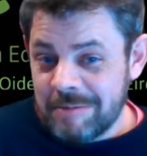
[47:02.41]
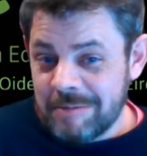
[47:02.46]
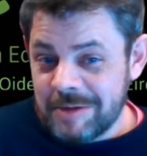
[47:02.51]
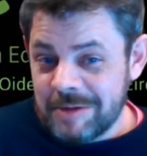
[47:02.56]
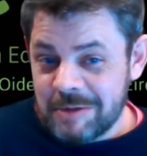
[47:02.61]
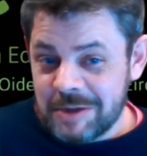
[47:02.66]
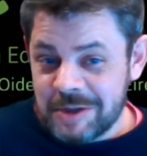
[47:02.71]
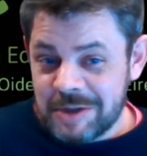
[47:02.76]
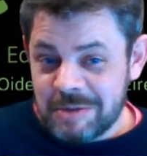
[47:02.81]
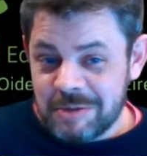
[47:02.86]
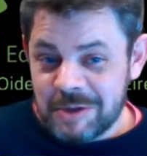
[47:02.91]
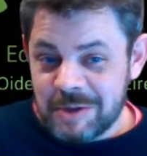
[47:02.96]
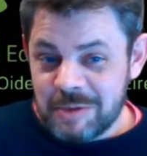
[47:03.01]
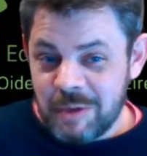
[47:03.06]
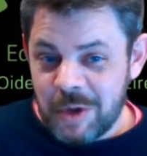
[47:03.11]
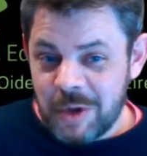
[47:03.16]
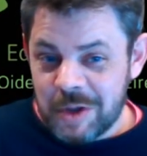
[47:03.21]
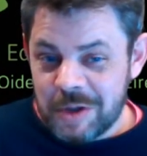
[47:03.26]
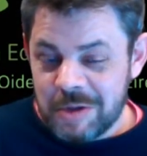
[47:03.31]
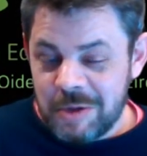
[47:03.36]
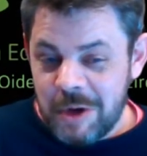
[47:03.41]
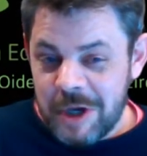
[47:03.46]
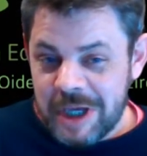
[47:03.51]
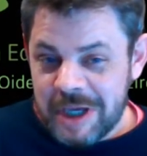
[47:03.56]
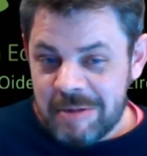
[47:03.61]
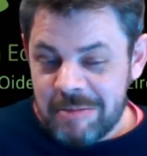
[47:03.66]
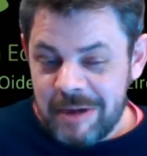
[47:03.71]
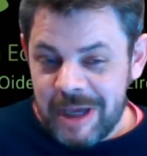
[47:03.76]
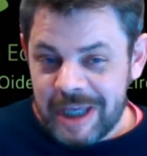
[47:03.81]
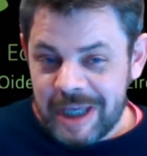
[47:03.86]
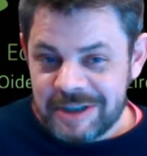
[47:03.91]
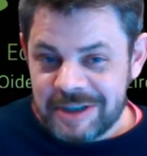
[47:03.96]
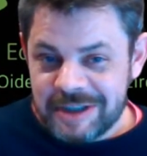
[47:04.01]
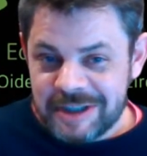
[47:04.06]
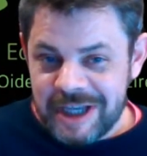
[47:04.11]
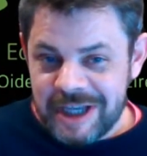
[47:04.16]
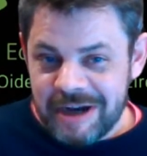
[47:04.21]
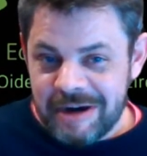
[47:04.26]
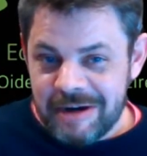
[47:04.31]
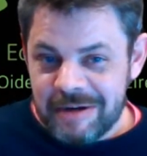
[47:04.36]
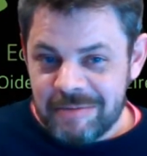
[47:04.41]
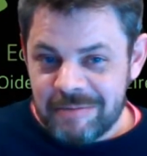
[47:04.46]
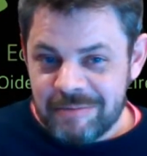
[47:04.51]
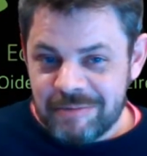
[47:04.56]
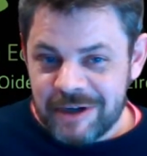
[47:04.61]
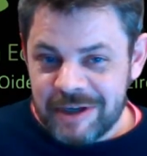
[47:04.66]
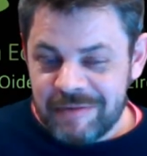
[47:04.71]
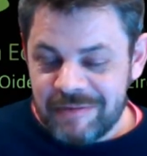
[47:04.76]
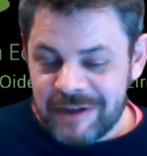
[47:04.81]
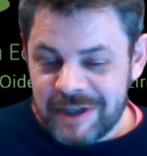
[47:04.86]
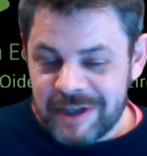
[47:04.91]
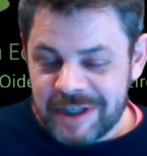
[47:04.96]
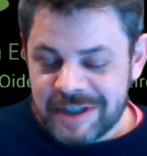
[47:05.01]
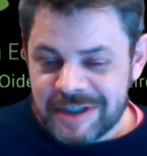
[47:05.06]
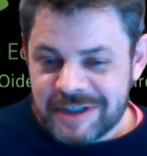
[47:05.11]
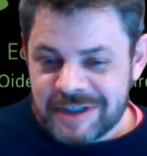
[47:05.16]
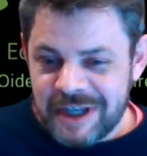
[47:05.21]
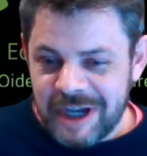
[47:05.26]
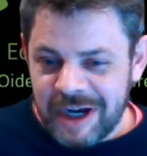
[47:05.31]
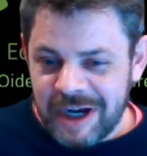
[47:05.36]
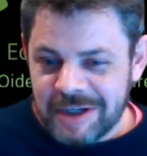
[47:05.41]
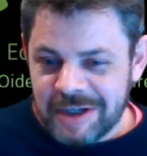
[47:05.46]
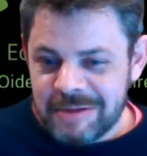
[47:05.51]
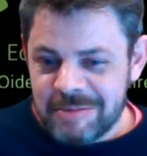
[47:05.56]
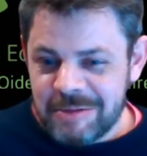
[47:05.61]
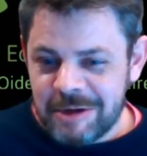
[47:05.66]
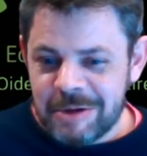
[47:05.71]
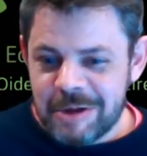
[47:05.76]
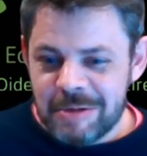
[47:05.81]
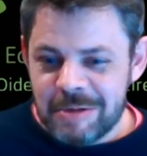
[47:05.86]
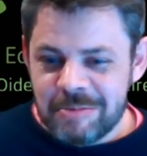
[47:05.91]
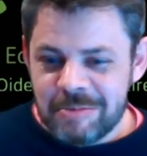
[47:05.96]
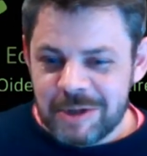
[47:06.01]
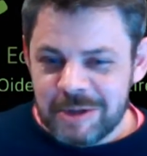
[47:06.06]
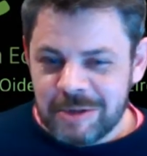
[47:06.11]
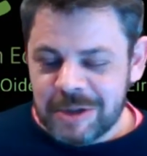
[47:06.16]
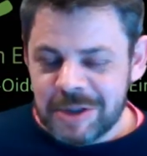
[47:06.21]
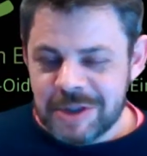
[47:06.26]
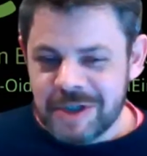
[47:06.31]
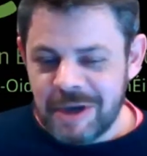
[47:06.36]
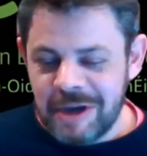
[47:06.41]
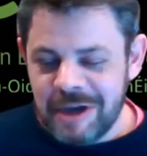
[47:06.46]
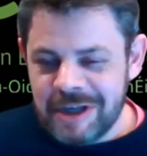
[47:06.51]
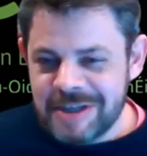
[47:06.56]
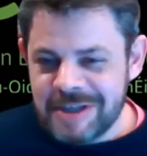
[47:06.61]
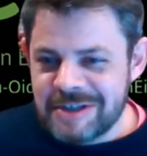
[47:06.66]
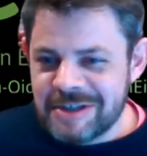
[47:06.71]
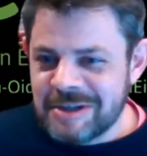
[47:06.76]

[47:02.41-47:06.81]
There was one quick mention there briefly at the start about computer science.